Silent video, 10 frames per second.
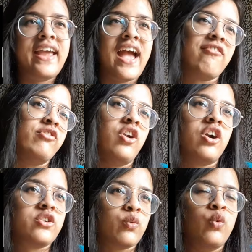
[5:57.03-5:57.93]
have
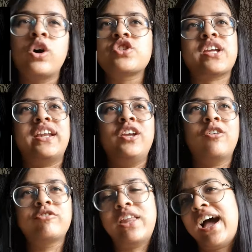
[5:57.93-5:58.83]
not watched any
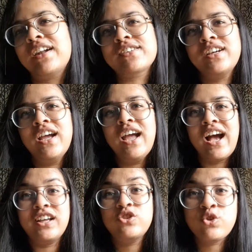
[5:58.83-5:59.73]
of that
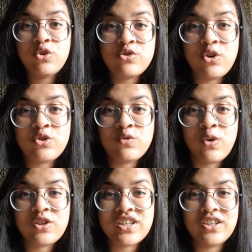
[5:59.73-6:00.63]
i chose not to
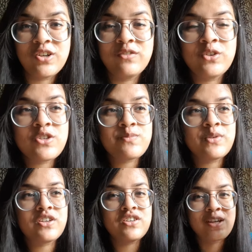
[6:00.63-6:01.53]
watch any of those
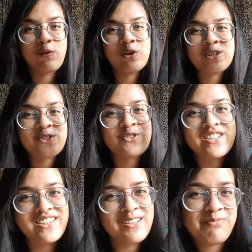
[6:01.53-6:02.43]
because i wanted to
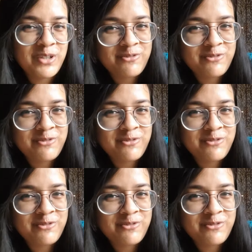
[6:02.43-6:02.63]
read the book